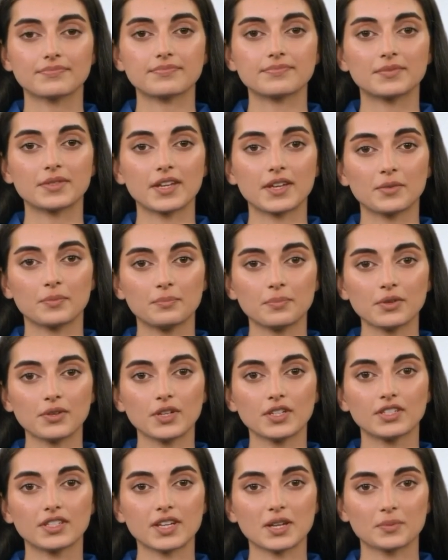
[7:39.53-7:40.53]
Being
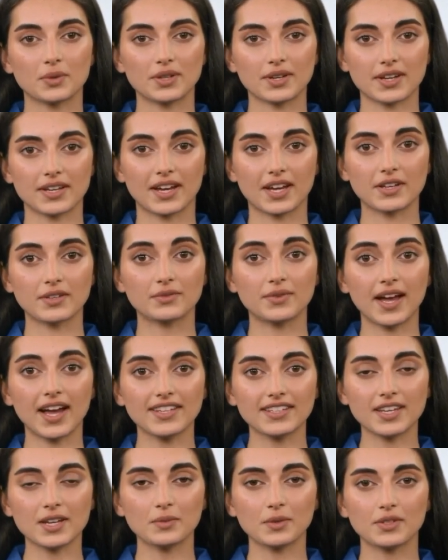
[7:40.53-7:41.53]
personable and
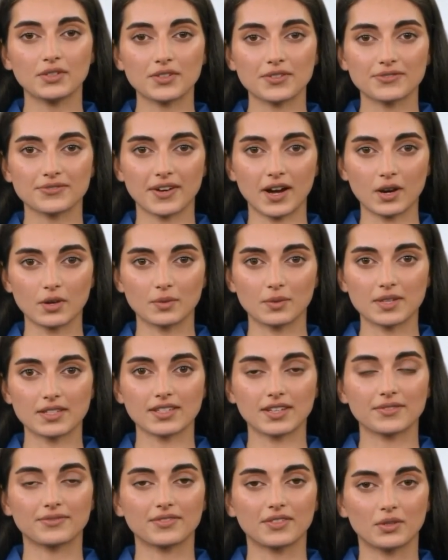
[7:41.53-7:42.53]
interacting with your followers
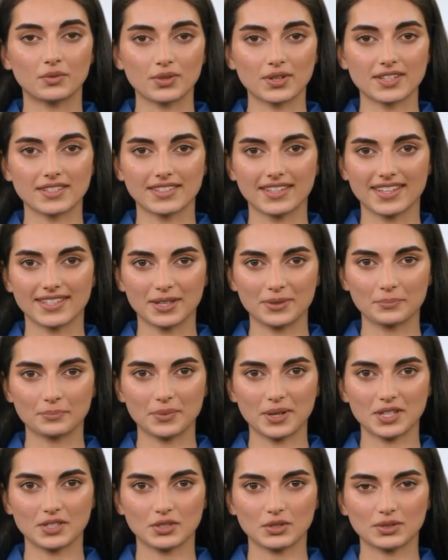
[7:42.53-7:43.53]
and viewers is a
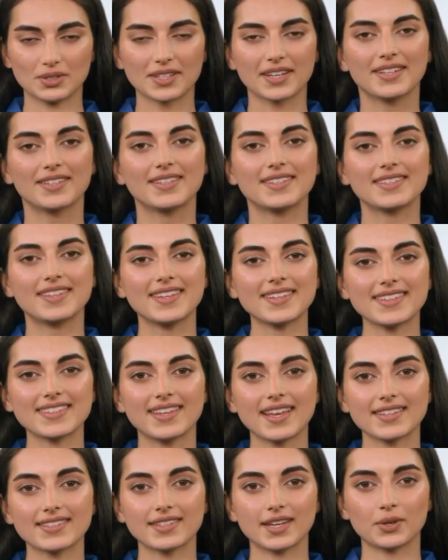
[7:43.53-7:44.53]
major key to
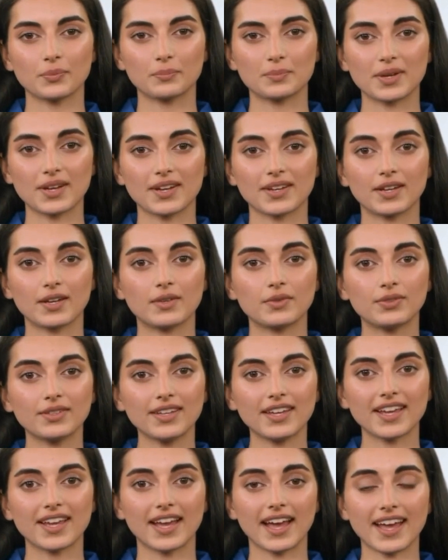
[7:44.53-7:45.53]
success on Bigo,
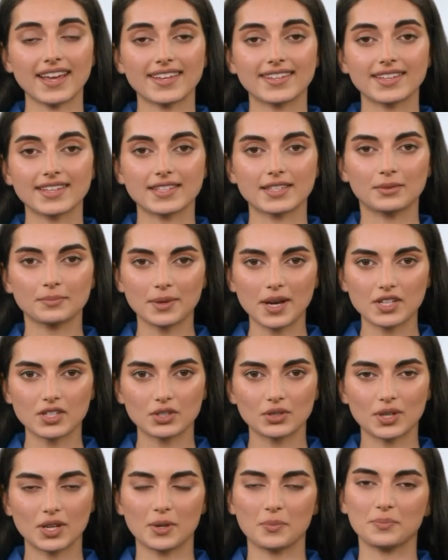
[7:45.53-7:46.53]
and is
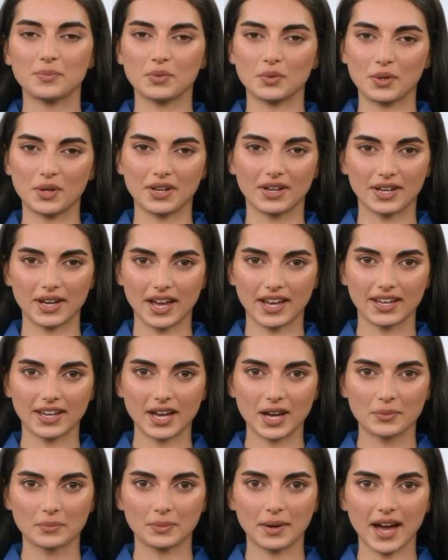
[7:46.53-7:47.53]
especially important and
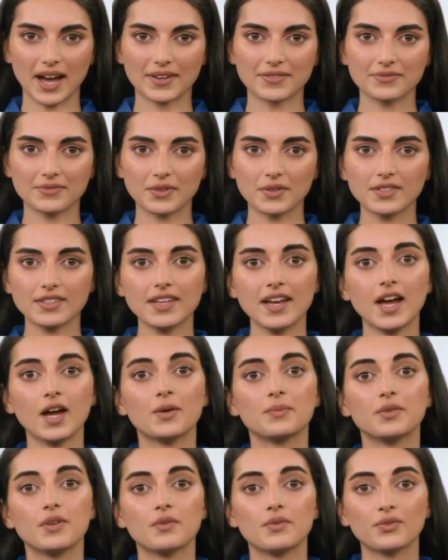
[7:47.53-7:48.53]
impactful to
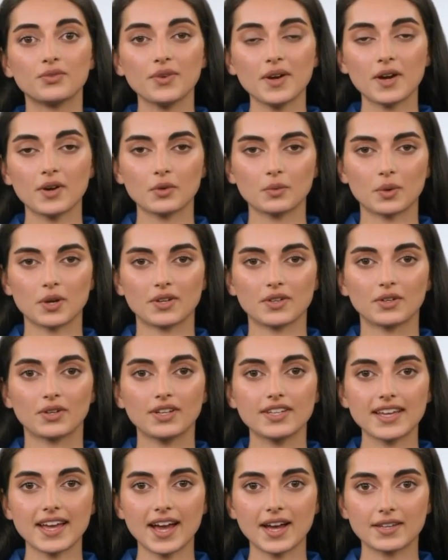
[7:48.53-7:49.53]
help you grow when your
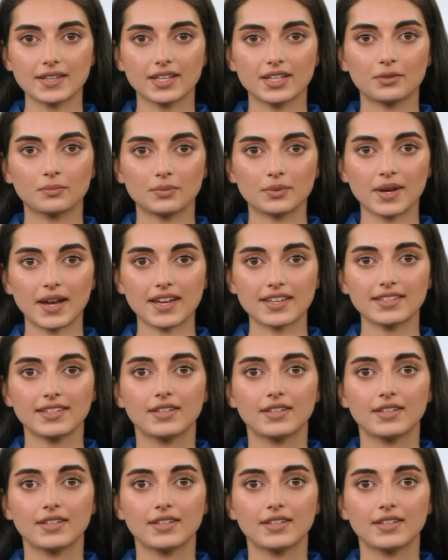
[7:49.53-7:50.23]
account is brand